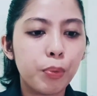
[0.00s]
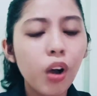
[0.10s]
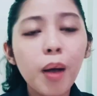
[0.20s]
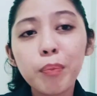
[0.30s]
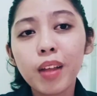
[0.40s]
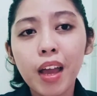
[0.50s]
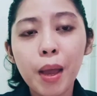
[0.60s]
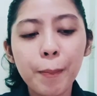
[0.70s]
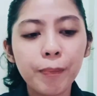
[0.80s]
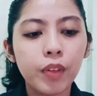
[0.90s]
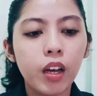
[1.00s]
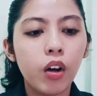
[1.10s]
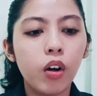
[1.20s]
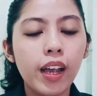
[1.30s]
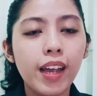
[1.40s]
problem,
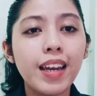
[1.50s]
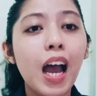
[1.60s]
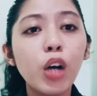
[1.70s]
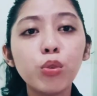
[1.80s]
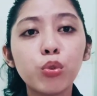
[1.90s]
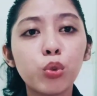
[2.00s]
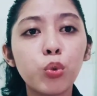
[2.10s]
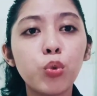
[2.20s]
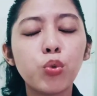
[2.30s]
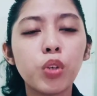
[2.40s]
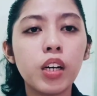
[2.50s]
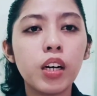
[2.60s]
and how to